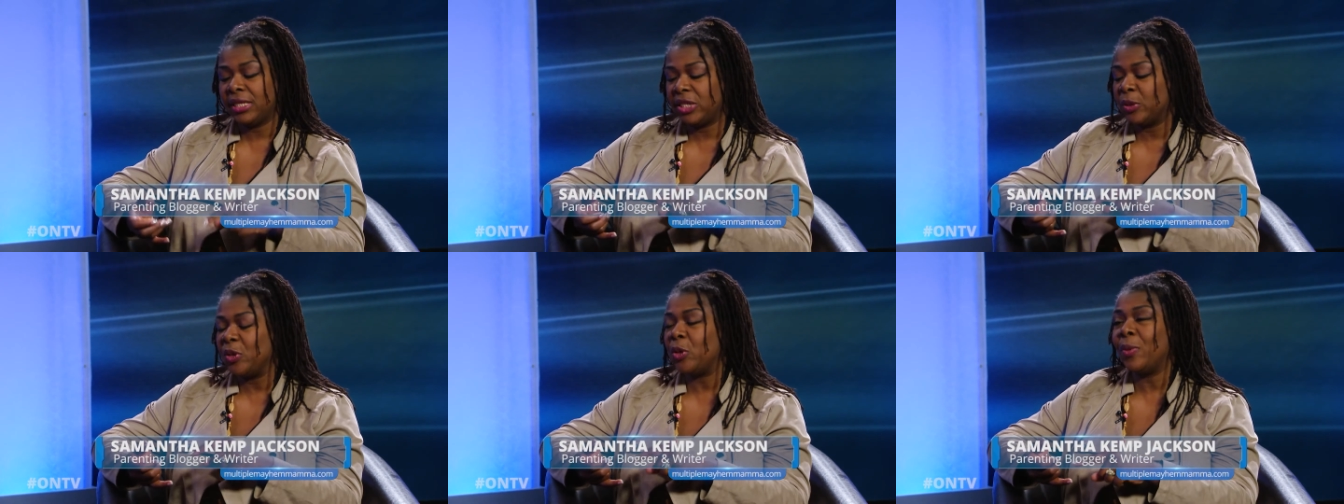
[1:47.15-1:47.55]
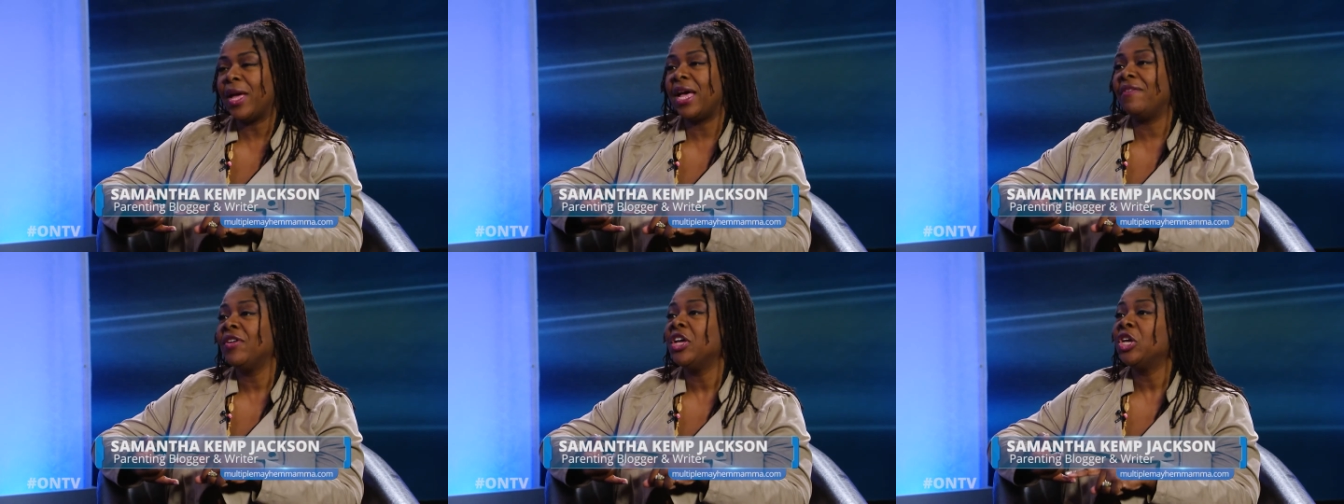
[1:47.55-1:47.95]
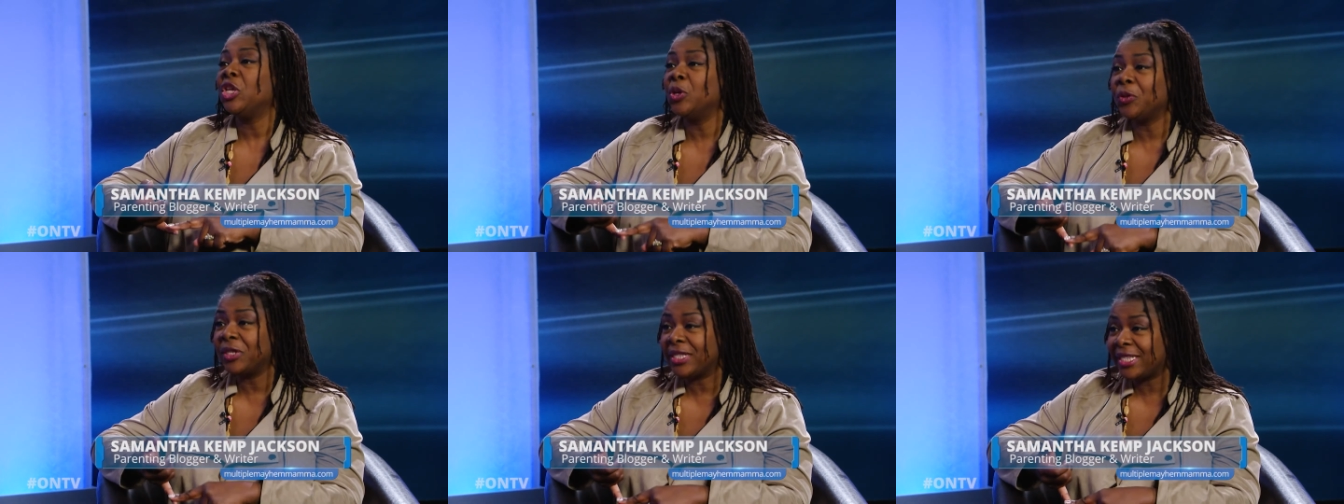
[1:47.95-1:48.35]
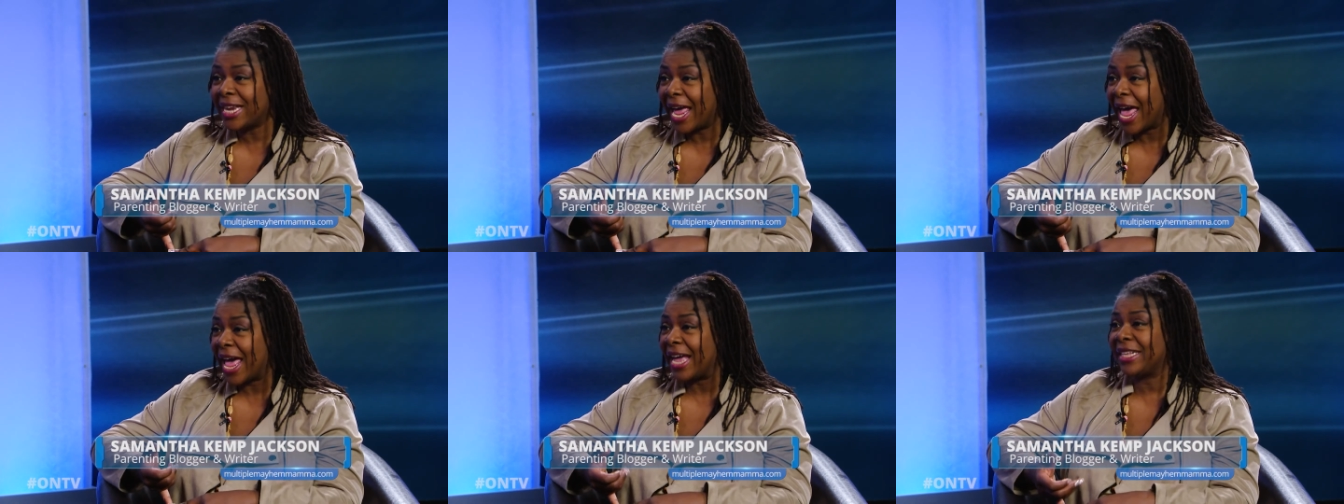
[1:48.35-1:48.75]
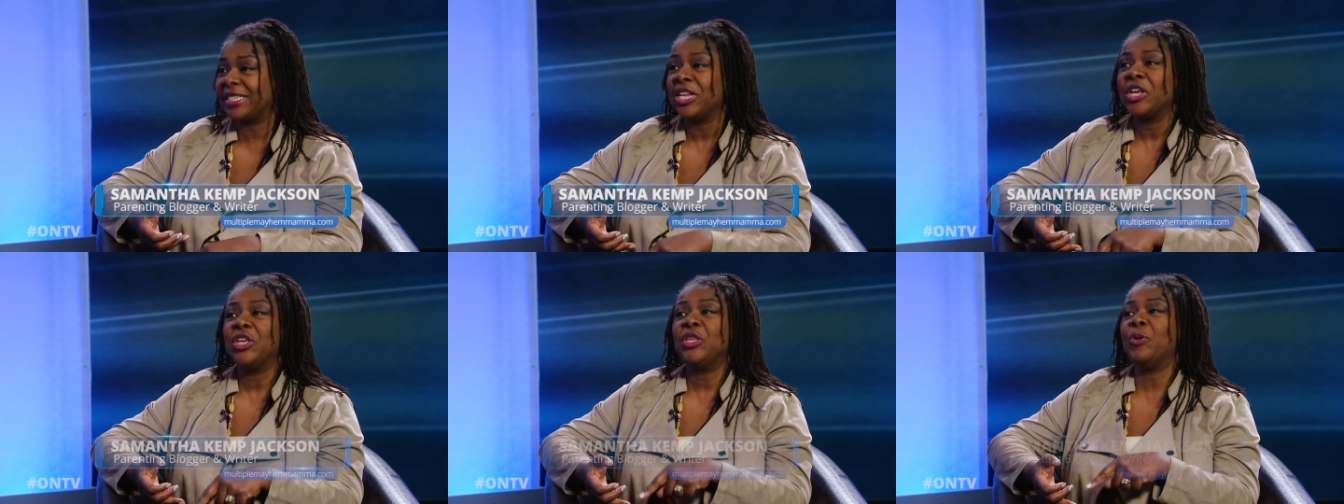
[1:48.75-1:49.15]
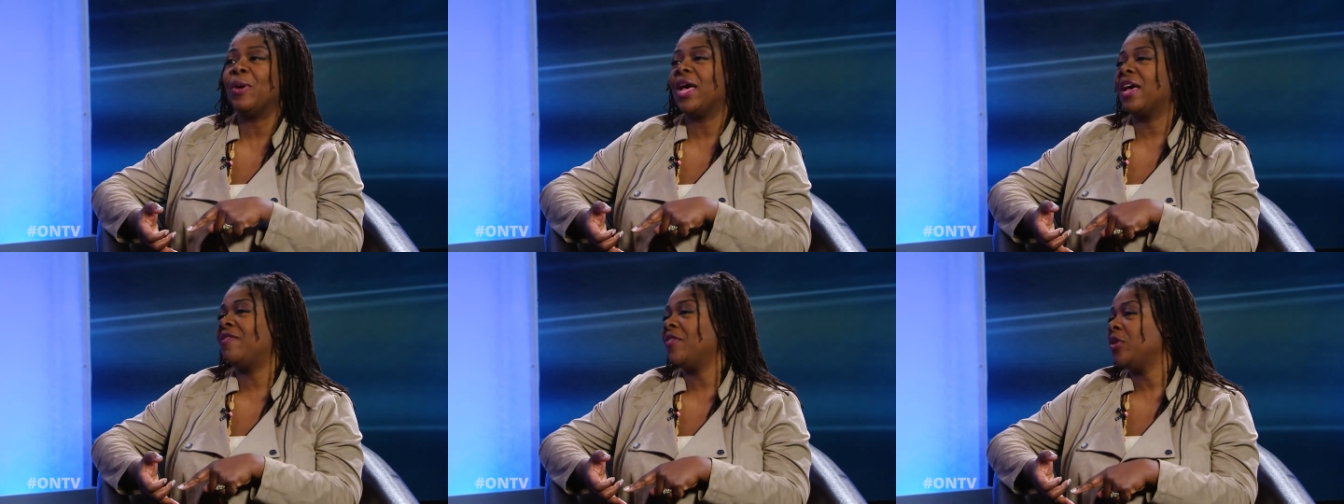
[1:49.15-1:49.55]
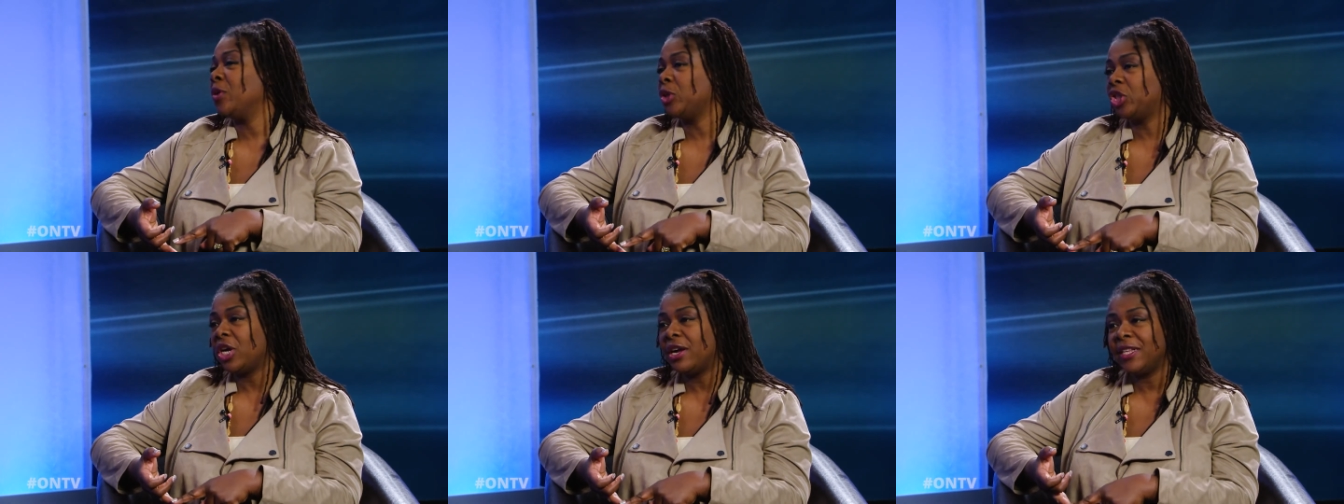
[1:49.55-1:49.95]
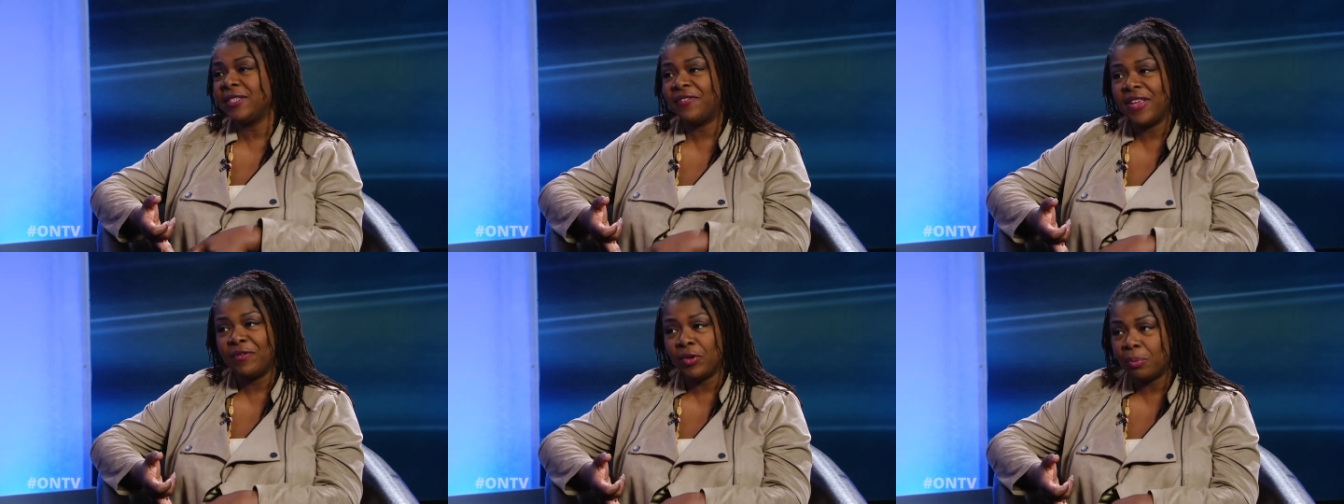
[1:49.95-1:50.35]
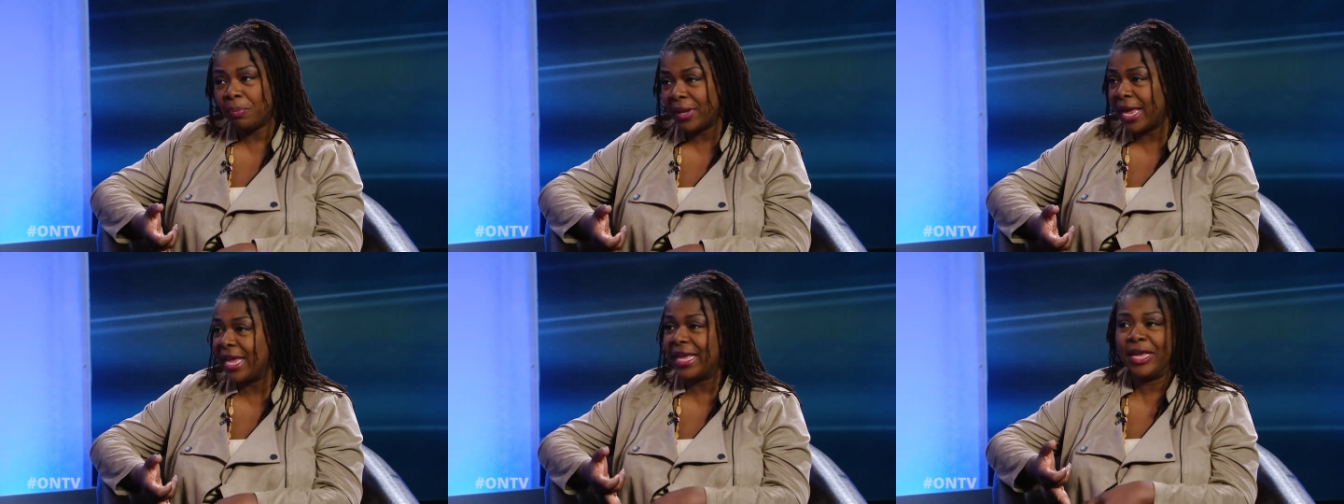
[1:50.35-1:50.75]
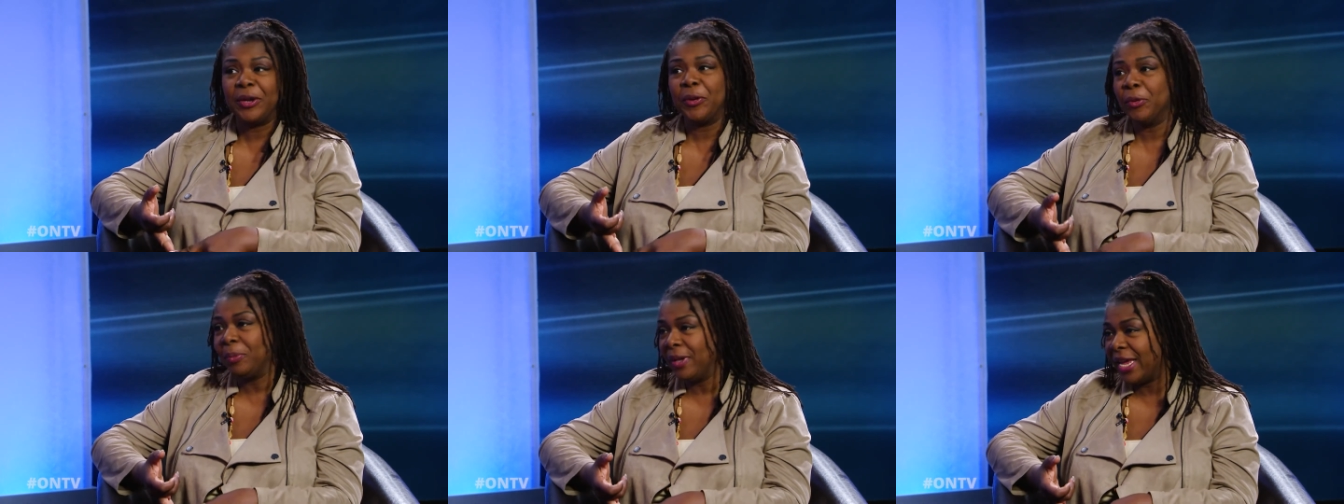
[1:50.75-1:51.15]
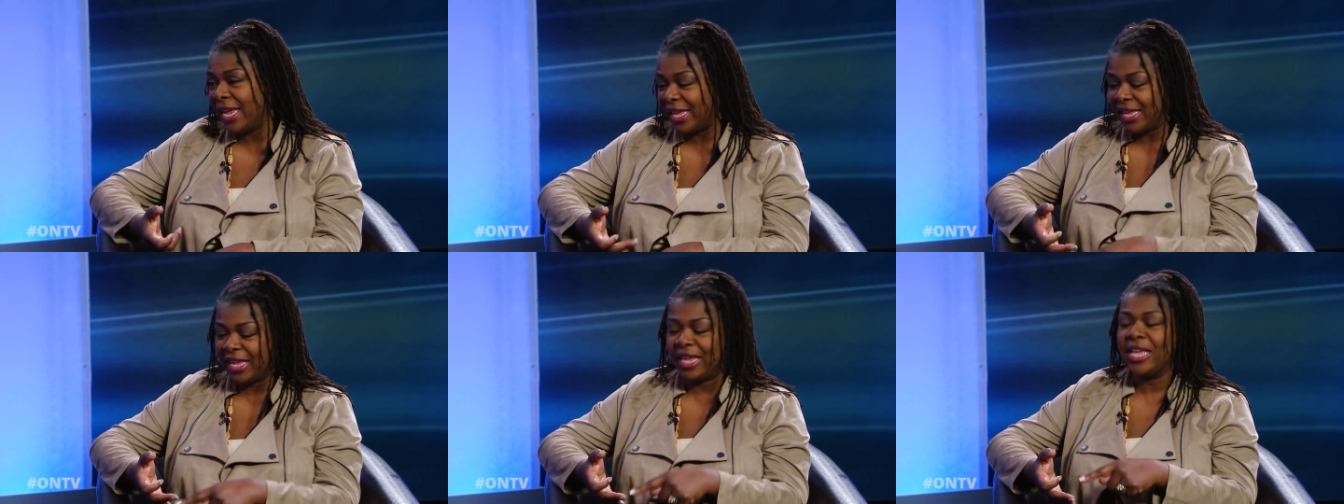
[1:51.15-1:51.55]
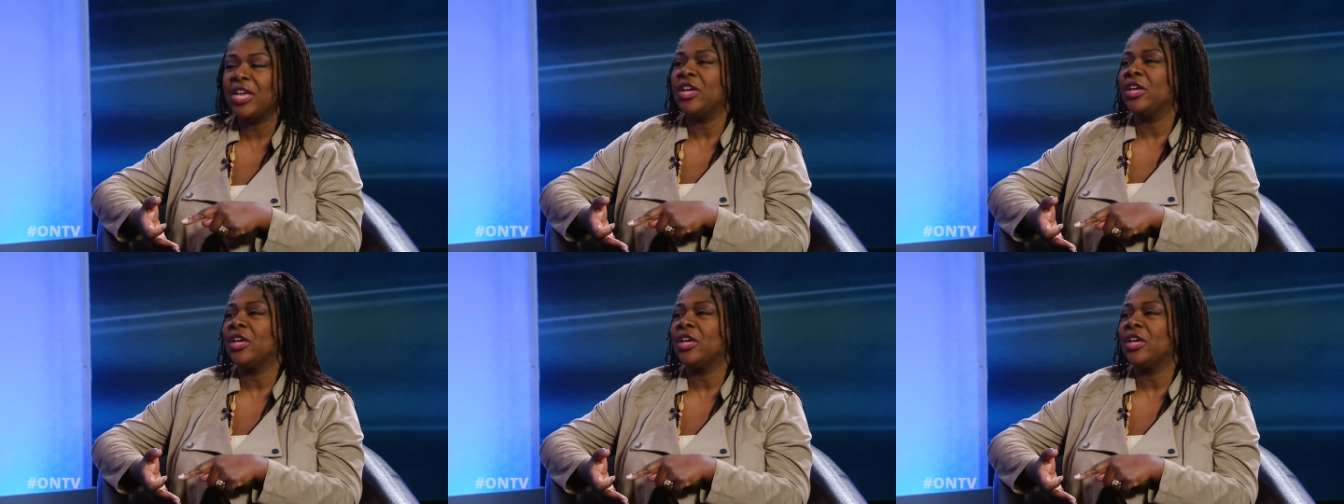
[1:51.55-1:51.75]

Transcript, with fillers: So you have your snacks, you have your child's favorite blanket or blankie.